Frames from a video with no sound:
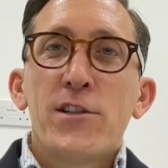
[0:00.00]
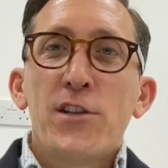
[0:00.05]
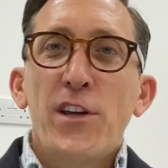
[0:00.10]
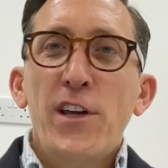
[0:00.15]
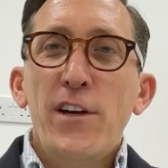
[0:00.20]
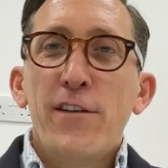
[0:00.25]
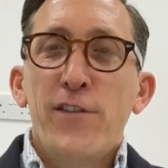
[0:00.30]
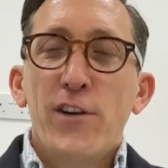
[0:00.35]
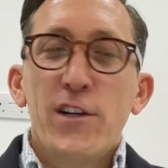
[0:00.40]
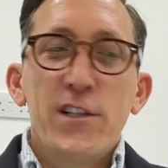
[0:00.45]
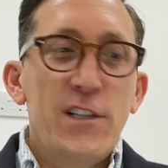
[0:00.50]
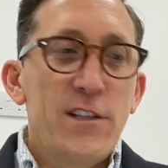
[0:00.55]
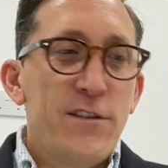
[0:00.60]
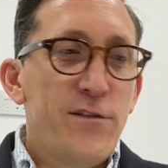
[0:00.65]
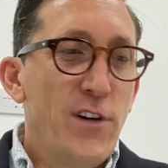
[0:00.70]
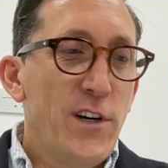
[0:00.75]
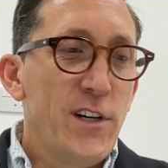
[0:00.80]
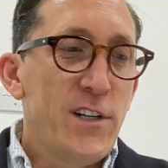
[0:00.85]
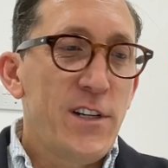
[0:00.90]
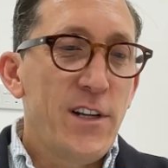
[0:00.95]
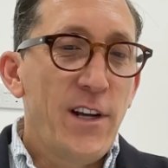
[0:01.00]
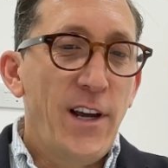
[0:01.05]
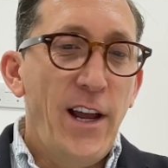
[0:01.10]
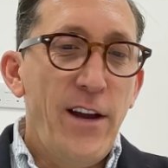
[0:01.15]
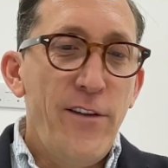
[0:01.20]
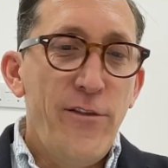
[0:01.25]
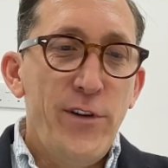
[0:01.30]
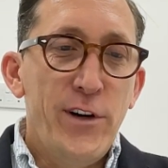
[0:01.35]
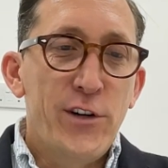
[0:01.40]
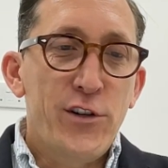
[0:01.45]
so I think first things first,
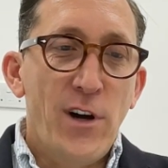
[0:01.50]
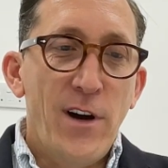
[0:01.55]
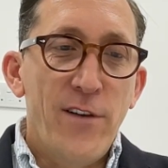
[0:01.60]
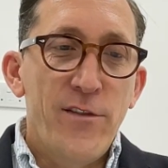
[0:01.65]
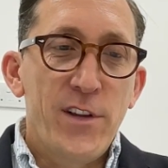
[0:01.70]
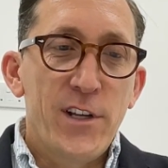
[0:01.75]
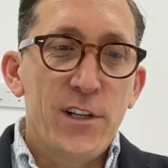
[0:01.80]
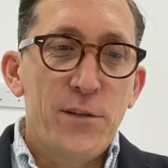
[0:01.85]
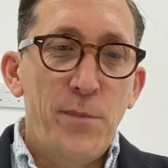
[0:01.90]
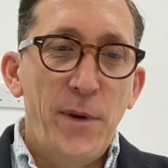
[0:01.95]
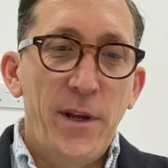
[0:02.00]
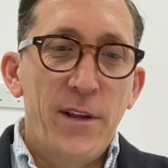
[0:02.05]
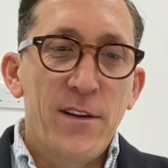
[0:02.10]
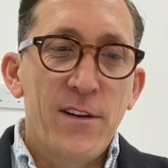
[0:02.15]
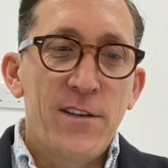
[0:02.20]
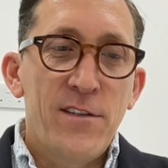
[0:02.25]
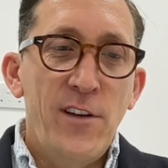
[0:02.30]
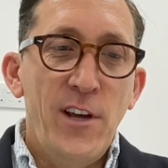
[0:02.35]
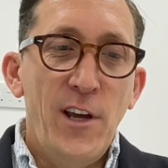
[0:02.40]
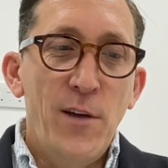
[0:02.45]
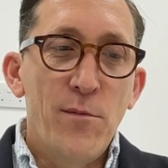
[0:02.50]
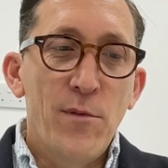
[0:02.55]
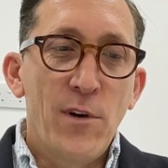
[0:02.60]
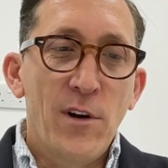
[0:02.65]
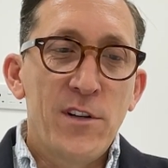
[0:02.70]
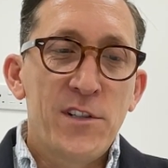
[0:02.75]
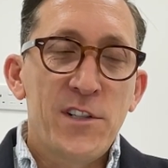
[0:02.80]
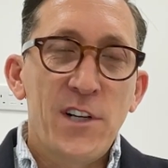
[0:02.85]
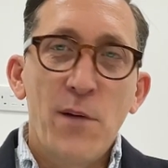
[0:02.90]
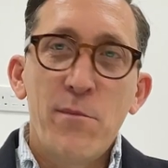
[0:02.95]
every driver that's been in the team
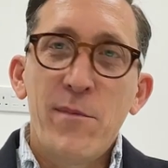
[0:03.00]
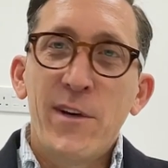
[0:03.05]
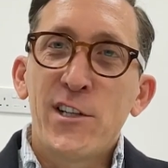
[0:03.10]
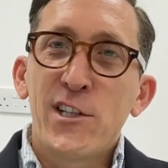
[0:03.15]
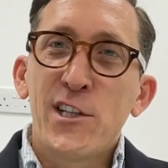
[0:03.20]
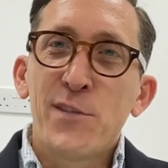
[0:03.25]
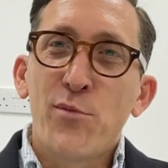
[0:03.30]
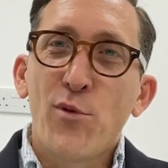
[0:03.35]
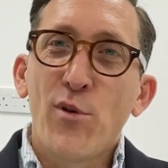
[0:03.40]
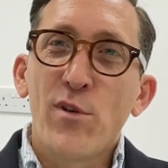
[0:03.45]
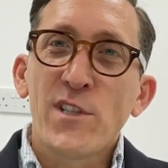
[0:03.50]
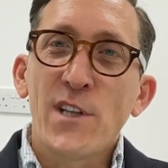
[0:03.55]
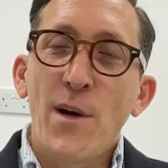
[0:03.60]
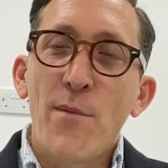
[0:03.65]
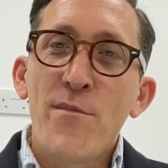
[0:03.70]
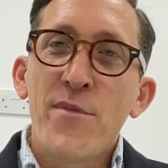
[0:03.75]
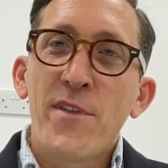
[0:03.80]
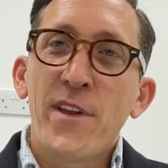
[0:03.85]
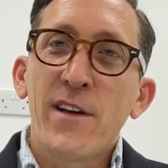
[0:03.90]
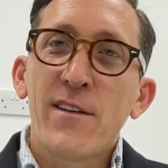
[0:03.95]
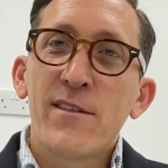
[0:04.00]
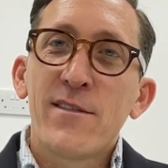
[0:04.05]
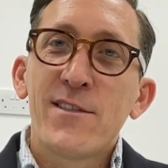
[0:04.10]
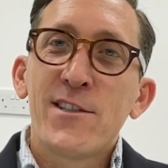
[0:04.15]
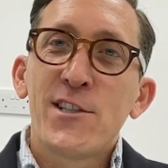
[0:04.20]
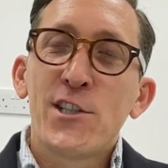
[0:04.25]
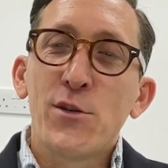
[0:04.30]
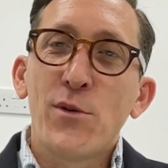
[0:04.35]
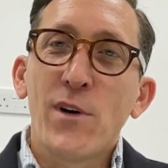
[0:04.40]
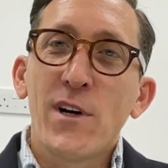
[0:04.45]
alongside Mitch has brought something
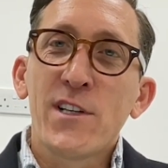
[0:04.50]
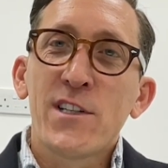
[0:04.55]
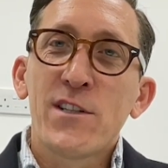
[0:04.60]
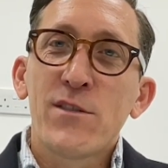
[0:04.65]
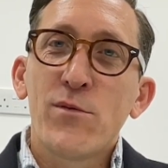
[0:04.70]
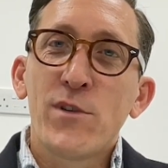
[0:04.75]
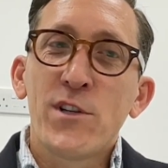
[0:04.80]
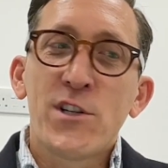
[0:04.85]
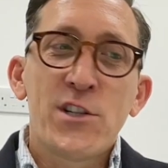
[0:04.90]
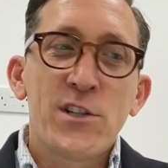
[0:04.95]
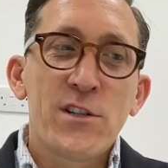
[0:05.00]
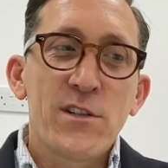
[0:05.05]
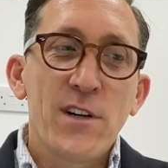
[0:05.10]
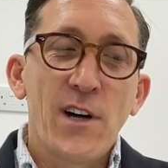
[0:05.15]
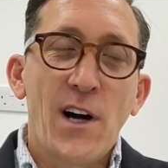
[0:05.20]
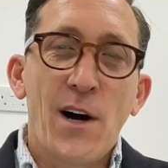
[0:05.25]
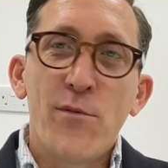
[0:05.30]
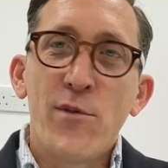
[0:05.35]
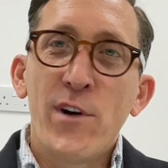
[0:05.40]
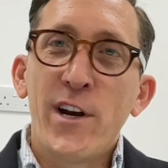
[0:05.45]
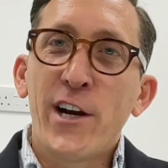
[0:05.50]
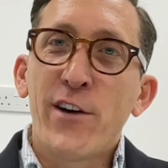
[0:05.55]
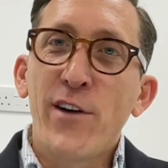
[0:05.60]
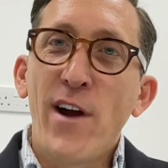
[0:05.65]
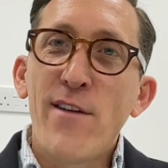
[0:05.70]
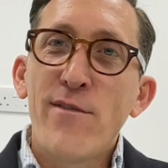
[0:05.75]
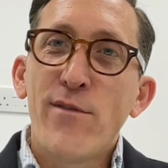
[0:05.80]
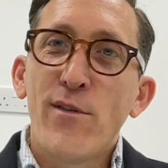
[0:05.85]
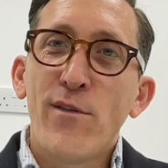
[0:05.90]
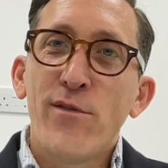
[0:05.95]
to us, which I'm really
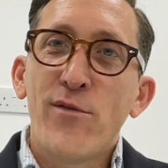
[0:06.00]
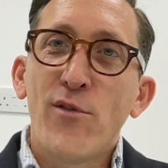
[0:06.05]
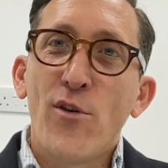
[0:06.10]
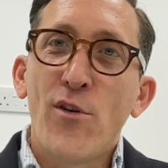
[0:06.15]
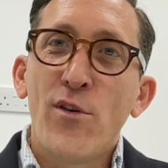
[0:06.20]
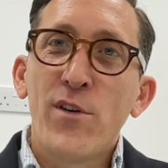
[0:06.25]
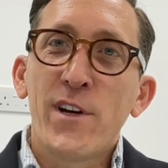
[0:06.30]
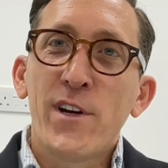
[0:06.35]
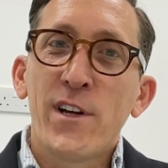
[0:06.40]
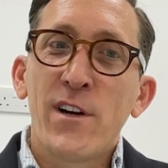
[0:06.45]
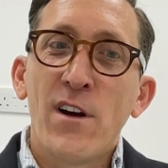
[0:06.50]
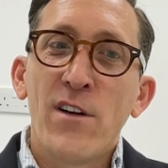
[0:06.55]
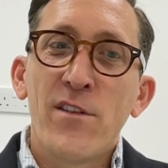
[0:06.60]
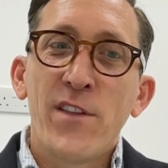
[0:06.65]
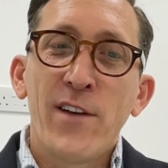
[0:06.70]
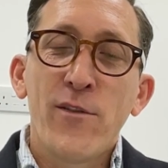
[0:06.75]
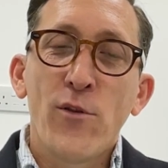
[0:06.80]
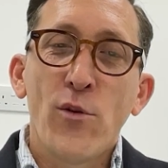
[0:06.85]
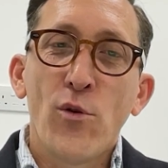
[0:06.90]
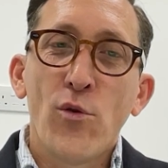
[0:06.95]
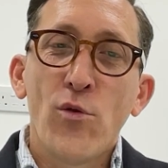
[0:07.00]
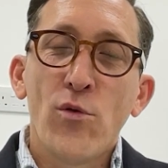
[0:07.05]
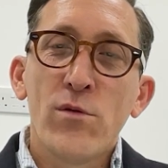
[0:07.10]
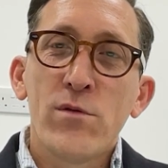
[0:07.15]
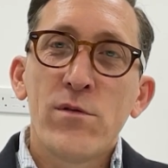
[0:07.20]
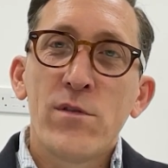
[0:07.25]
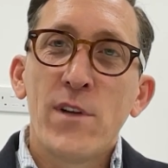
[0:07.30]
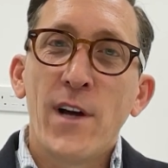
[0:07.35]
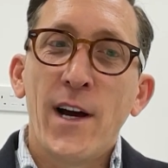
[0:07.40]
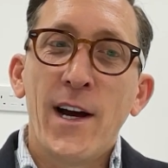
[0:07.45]
grateful for. They've all
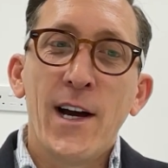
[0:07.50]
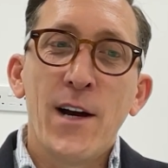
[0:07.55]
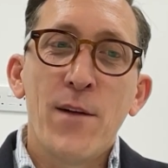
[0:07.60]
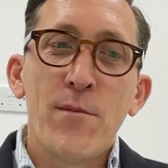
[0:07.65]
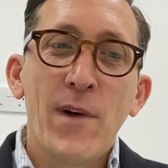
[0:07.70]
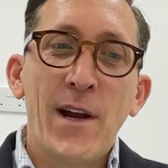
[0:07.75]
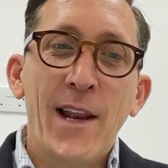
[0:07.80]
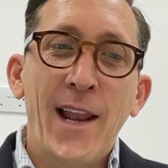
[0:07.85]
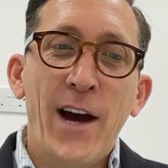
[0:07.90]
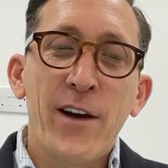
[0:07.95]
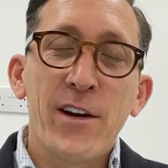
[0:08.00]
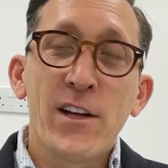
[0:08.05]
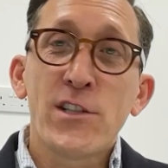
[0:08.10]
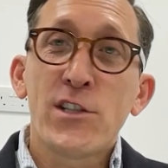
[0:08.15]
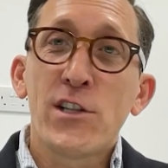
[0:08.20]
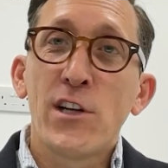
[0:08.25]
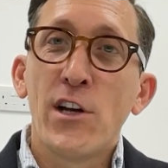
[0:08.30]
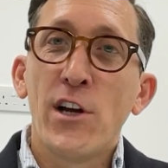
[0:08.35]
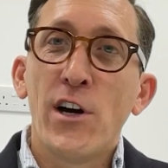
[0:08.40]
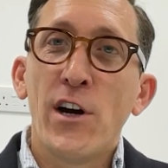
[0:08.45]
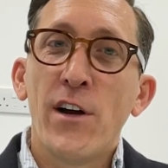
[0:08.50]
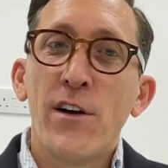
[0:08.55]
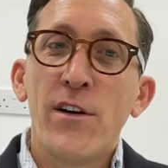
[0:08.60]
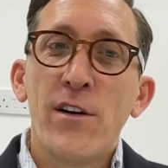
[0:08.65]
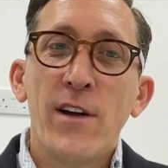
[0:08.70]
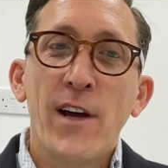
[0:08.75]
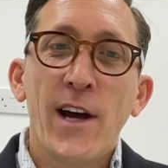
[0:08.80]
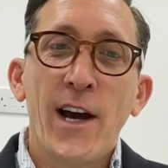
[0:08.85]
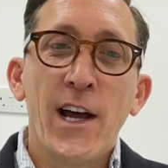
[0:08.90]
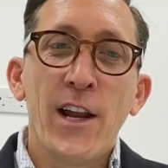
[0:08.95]
allowed us to
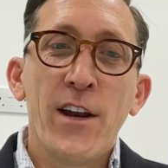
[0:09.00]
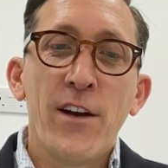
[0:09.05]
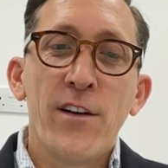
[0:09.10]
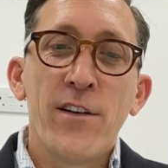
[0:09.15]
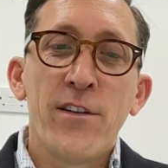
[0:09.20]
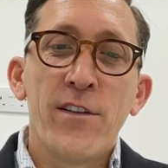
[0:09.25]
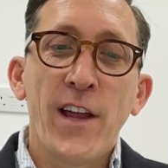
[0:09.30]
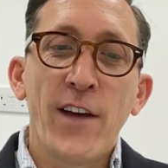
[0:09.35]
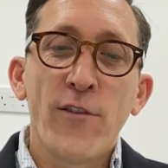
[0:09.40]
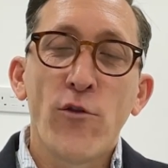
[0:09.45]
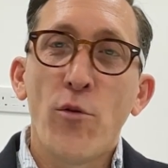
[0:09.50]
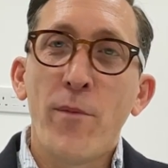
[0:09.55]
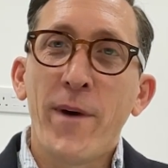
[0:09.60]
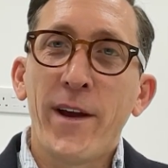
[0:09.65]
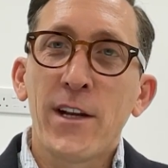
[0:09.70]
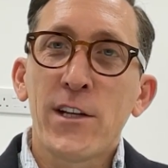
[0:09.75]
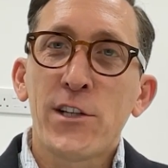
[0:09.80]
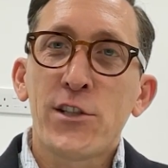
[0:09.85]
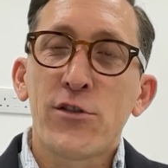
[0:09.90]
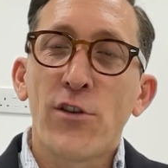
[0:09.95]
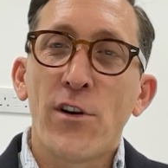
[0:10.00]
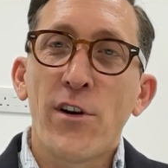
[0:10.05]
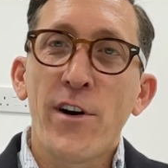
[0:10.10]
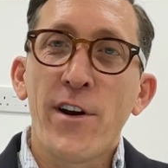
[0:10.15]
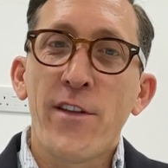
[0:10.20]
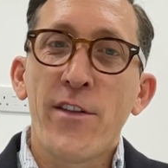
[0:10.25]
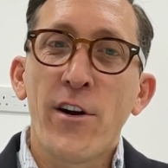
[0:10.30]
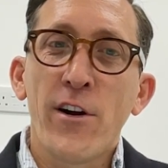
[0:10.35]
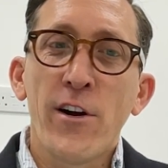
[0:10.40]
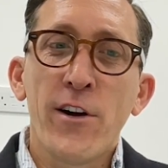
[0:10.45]
learn, and they've all made us
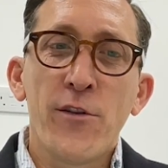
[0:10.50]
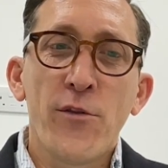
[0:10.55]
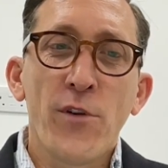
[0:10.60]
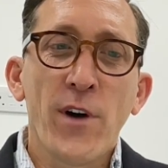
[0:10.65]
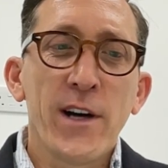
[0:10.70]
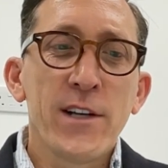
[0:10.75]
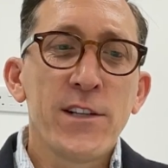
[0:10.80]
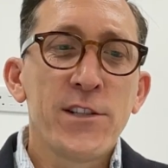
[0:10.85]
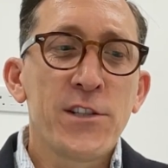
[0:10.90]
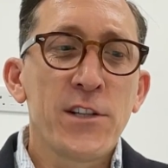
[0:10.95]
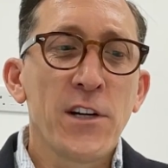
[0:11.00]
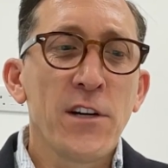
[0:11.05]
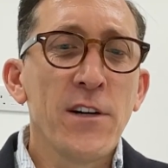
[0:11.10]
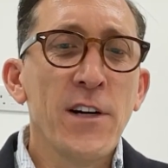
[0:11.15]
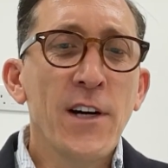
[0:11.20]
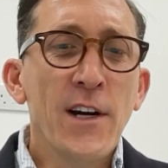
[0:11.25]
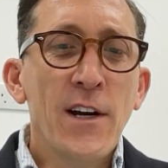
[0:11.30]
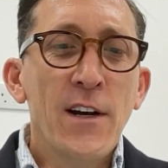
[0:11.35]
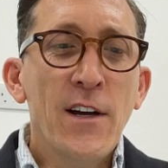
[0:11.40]
stronger in their own right. So,